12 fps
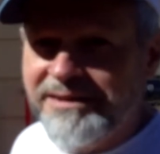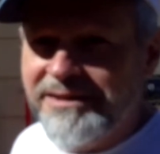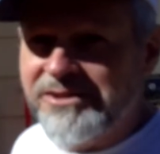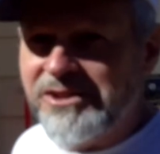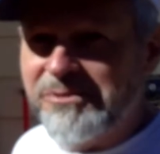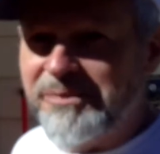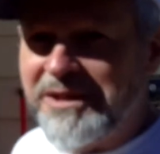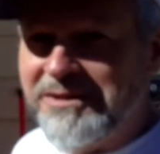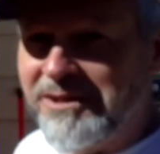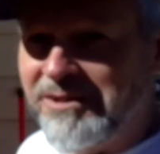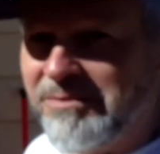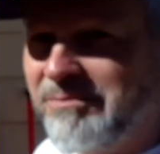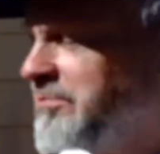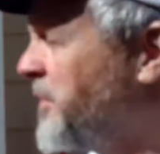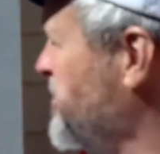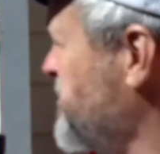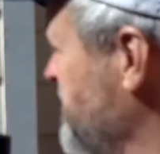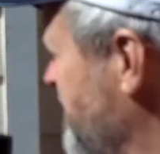This is my little
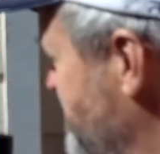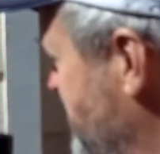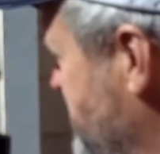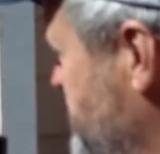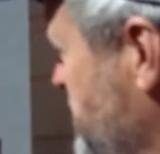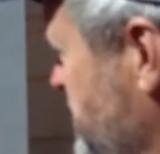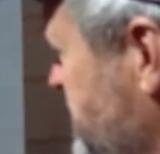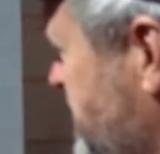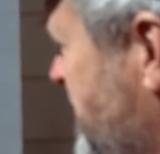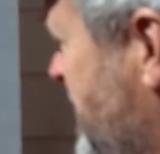personal picture.